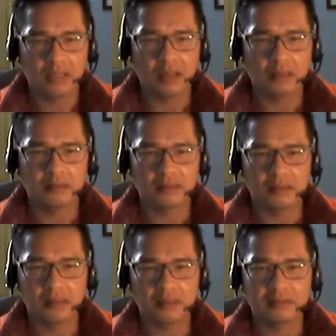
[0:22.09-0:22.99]

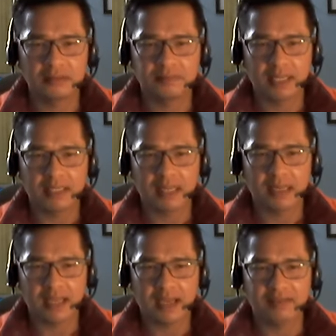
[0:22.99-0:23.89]
others might
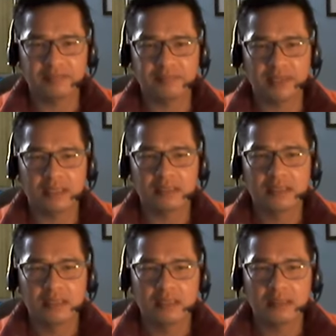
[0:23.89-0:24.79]
not have, but
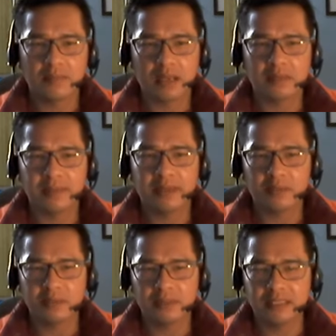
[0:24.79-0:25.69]
the model
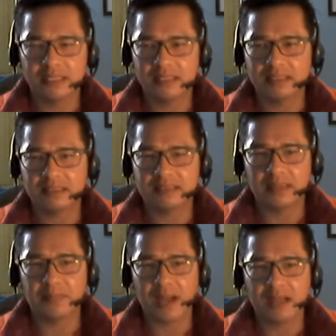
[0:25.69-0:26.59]
minority is
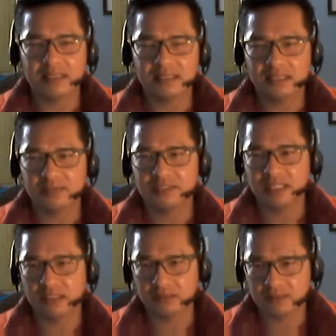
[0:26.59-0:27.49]
a positive
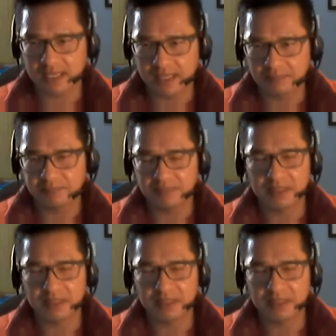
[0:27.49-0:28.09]
stereotype.